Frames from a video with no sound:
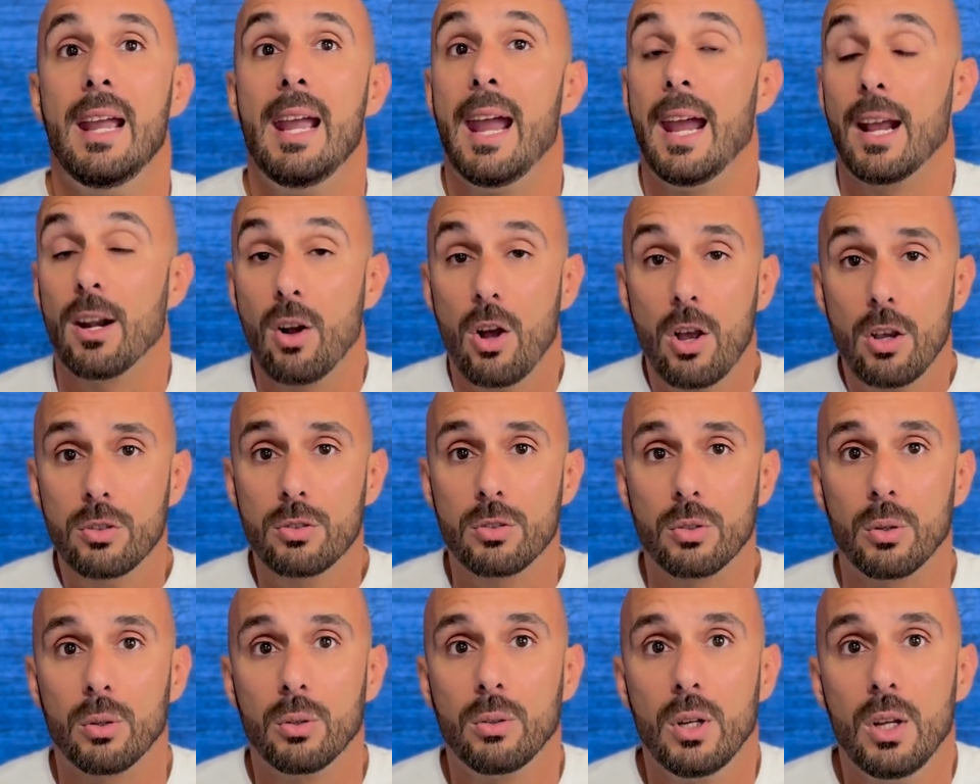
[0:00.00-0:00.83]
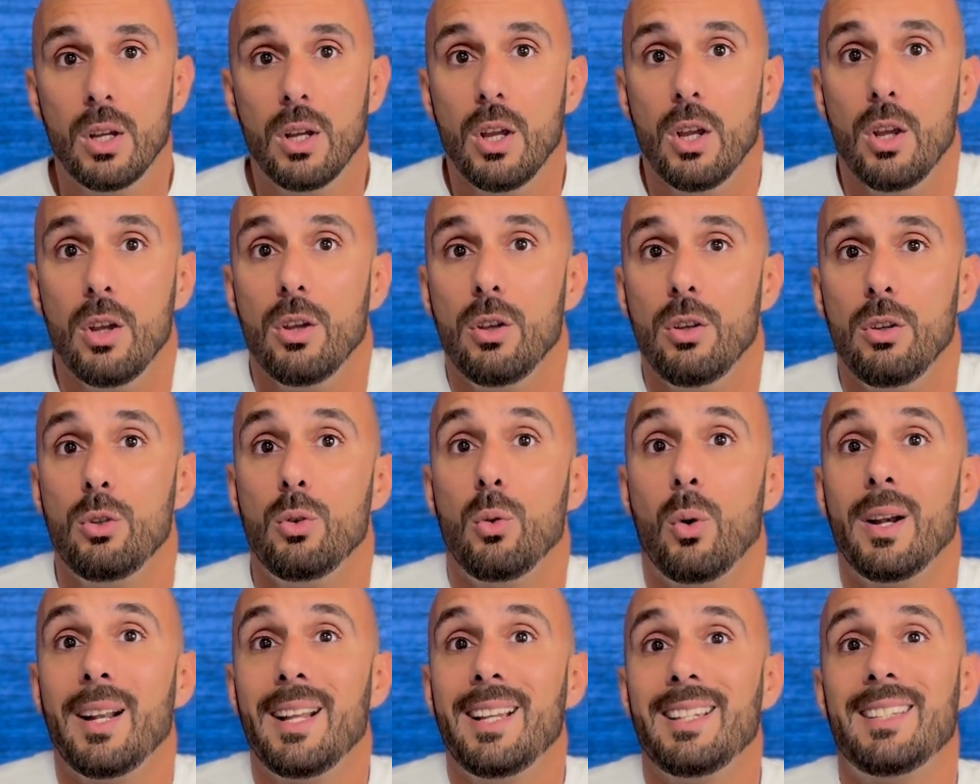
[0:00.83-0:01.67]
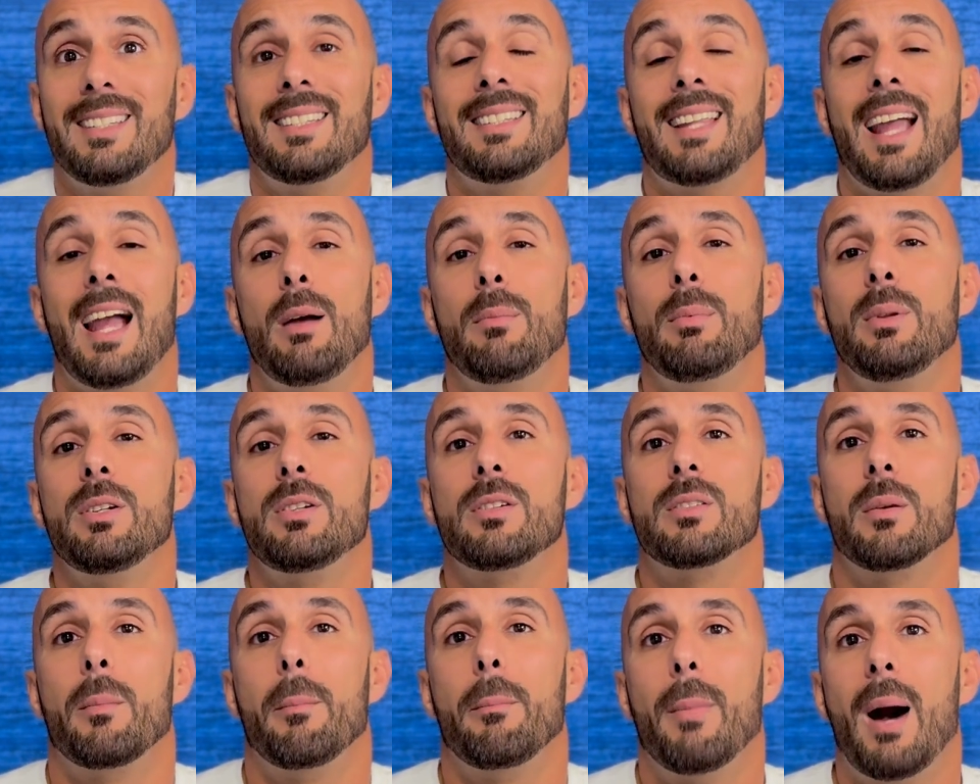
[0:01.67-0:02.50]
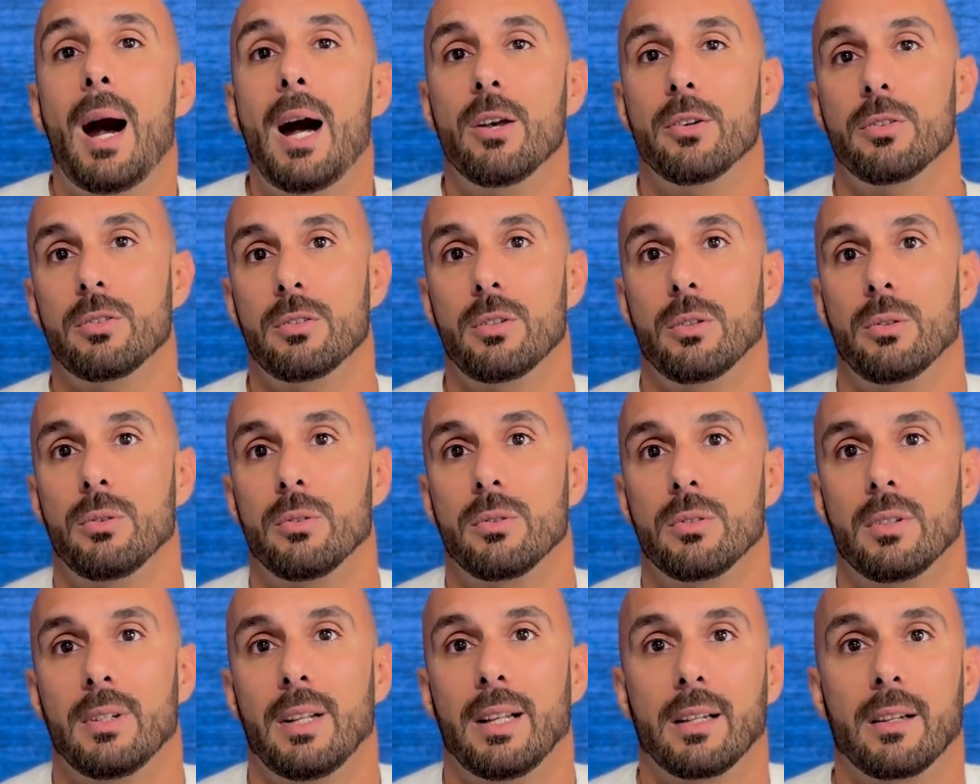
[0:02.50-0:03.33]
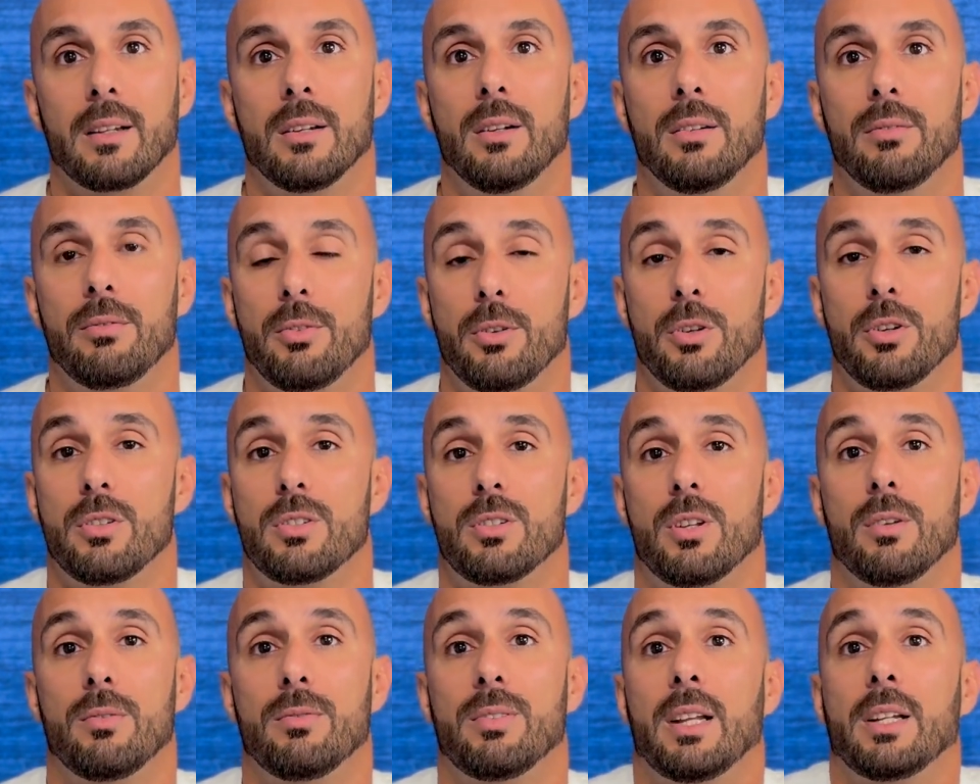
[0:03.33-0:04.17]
And also, you want to establish some milestones like for yourself.